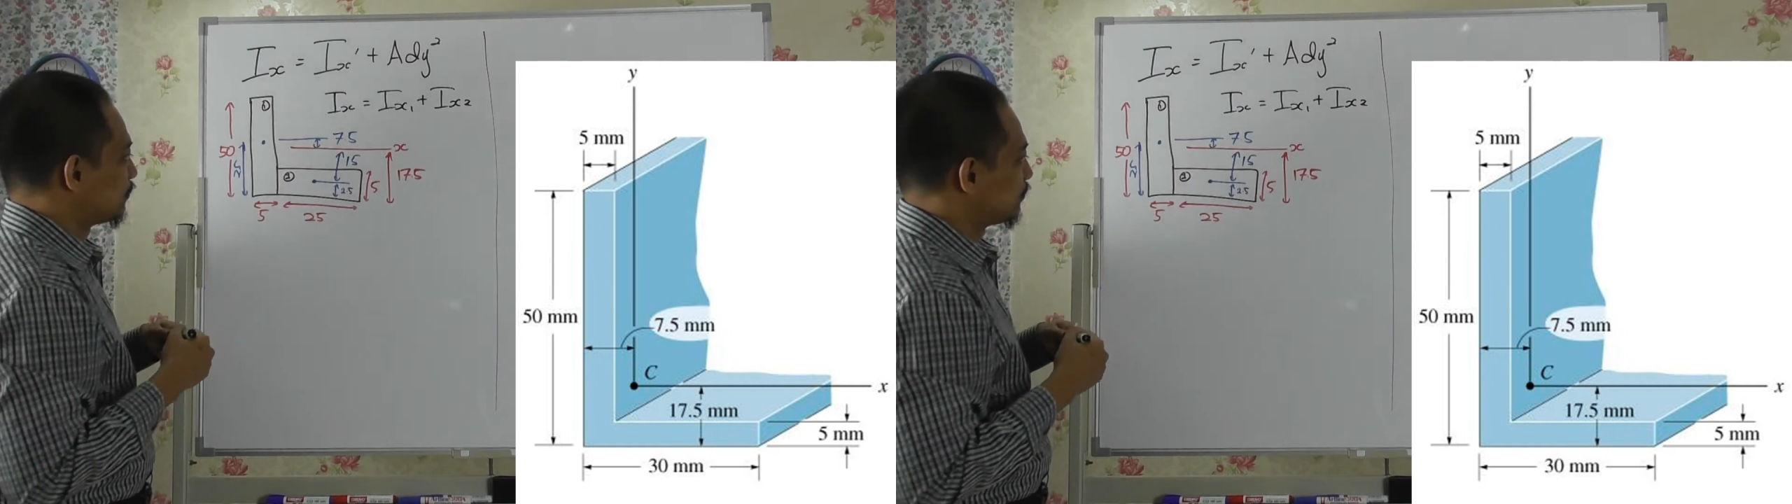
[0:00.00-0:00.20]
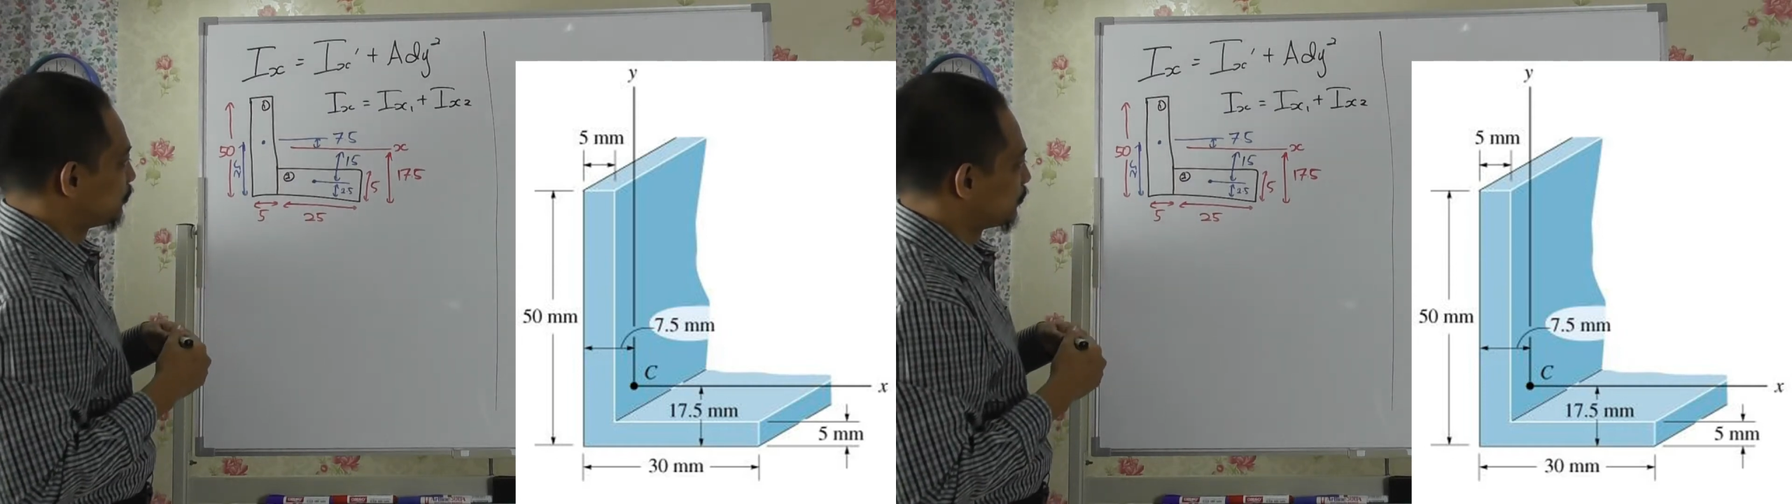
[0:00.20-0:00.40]

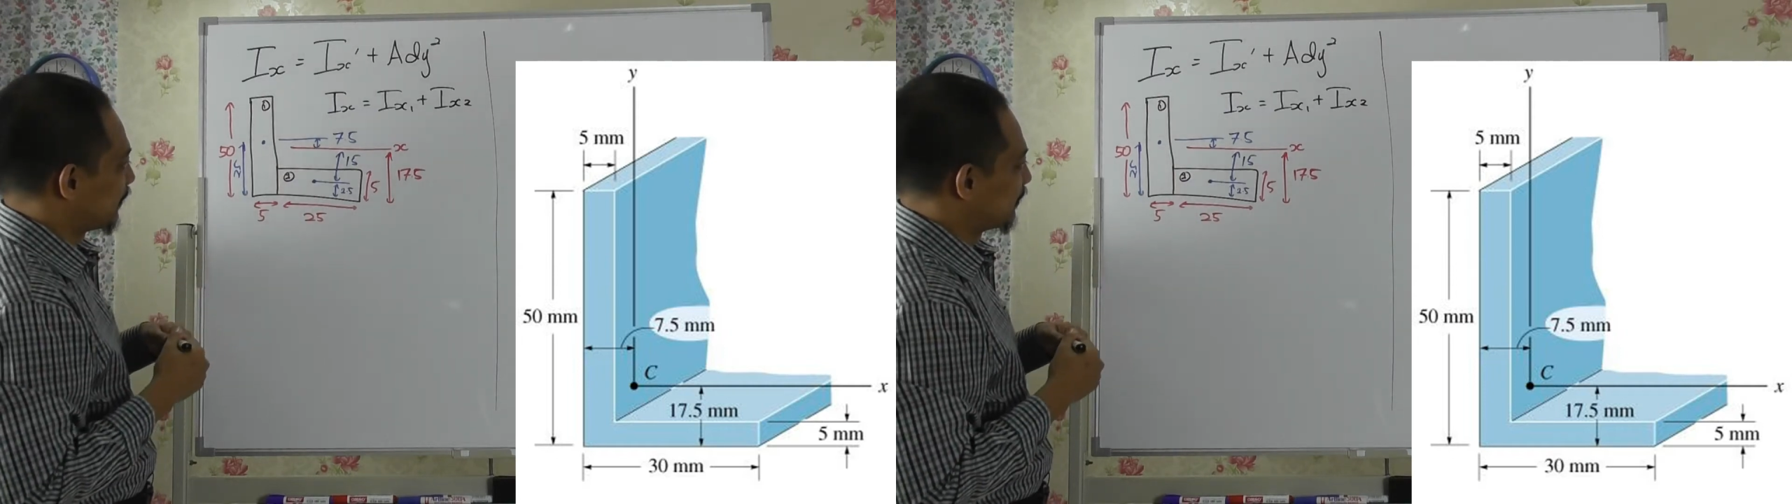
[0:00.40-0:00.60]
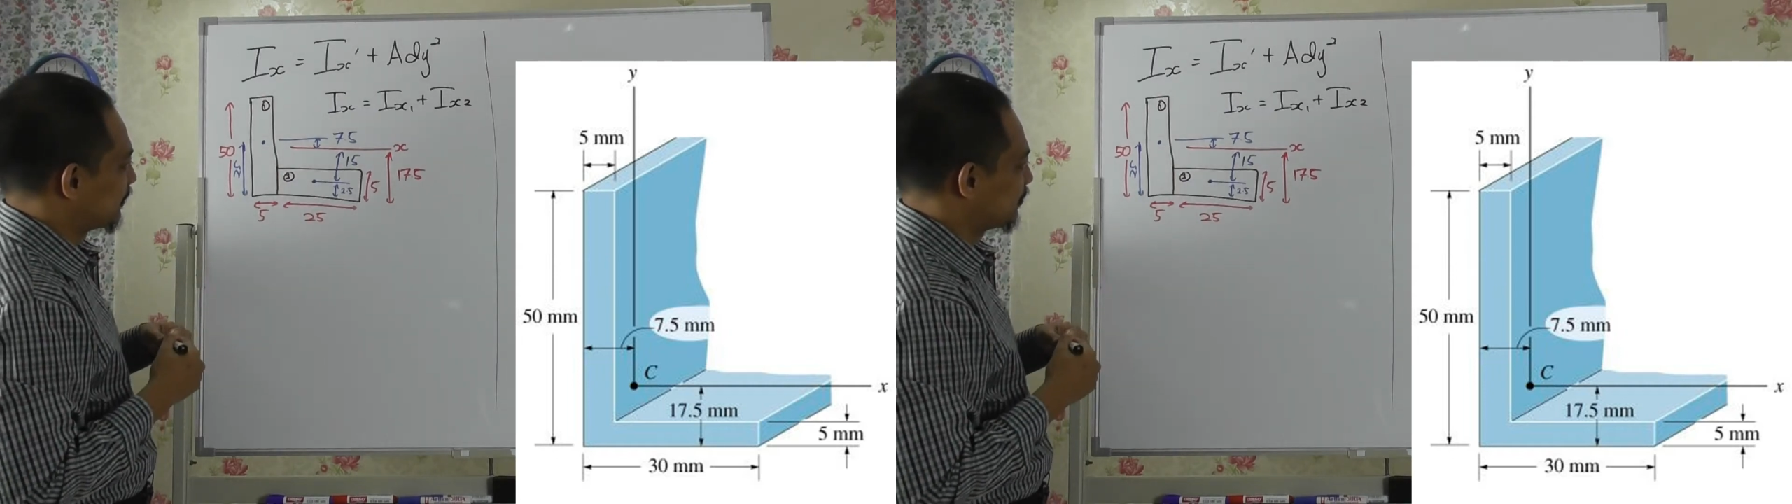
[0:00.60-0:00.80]
should
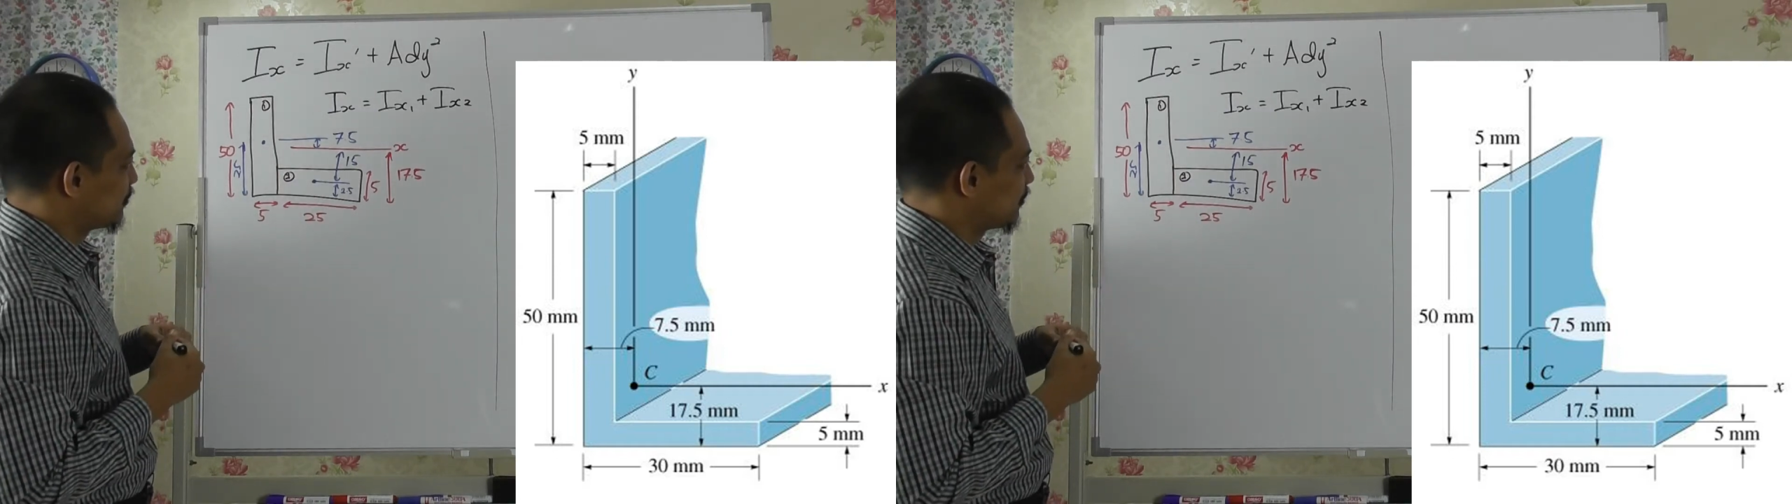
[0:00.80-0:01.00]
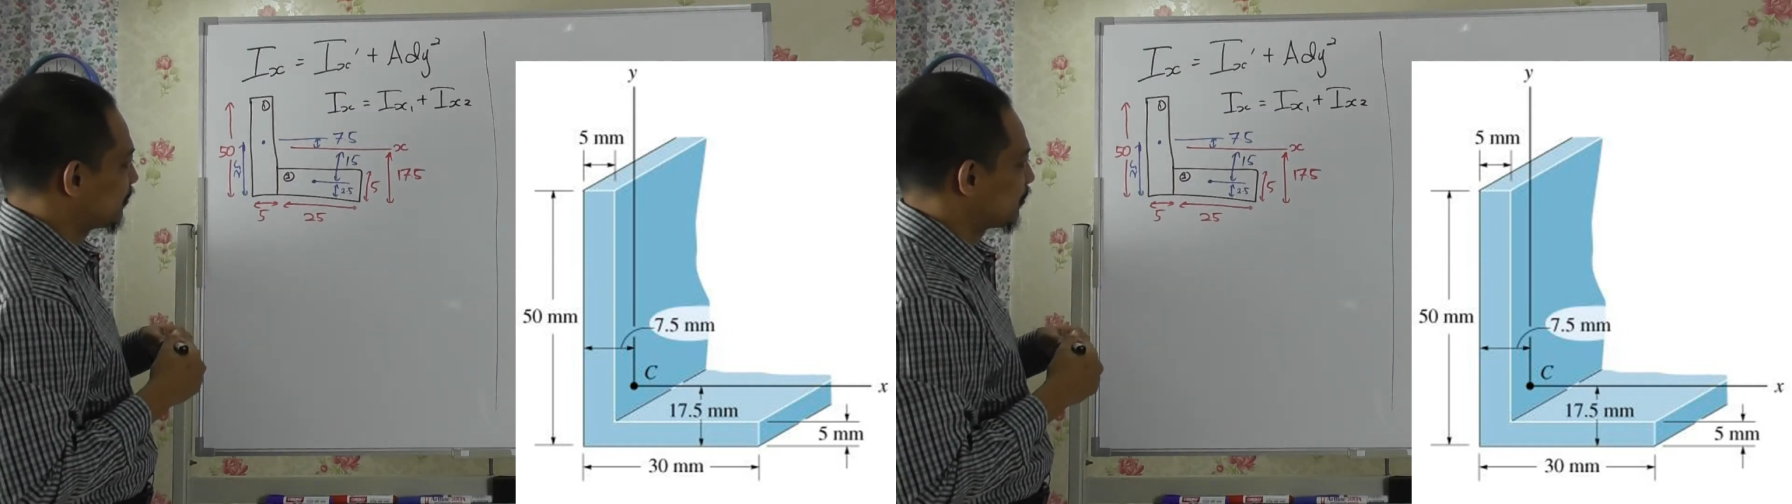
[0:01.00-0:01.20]
I
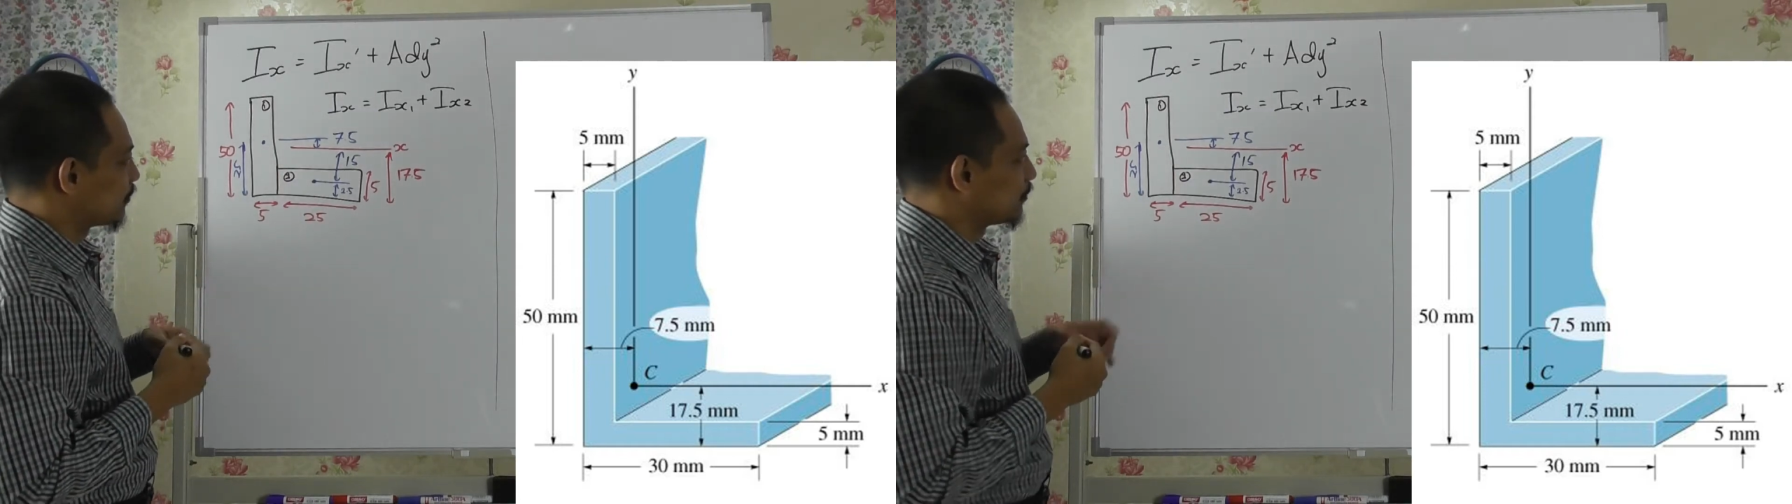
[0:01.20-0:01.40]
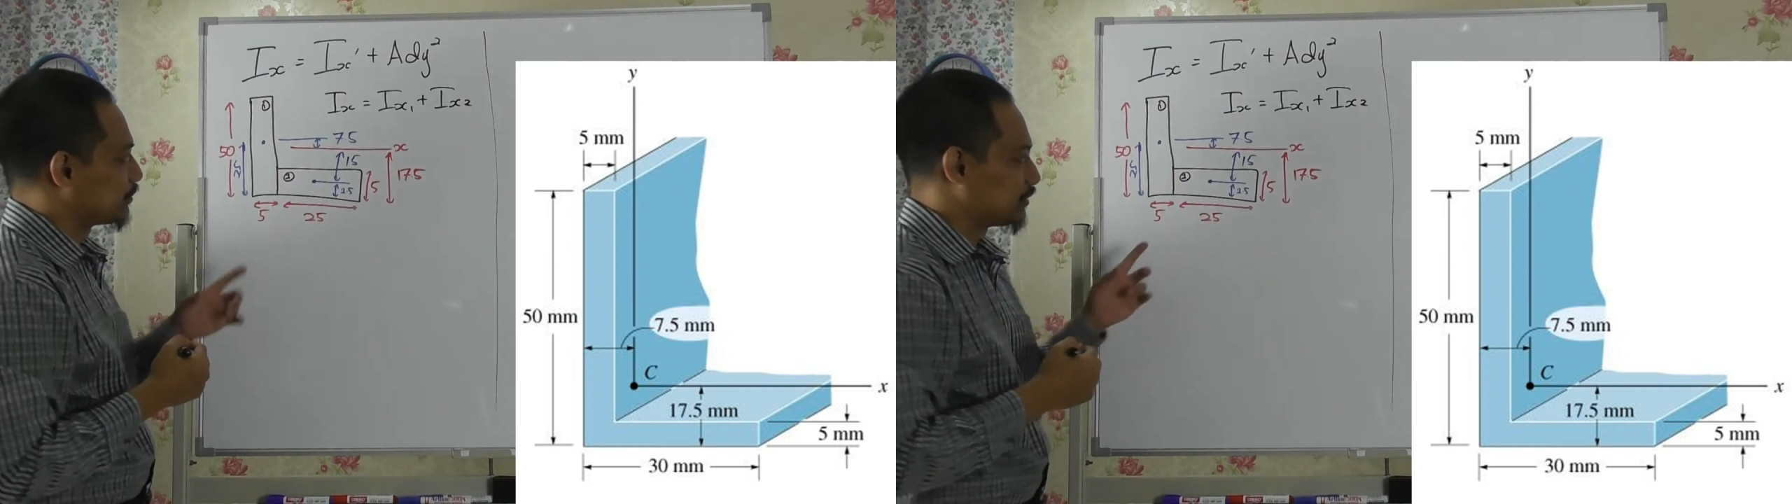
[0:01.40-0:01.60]
redraw or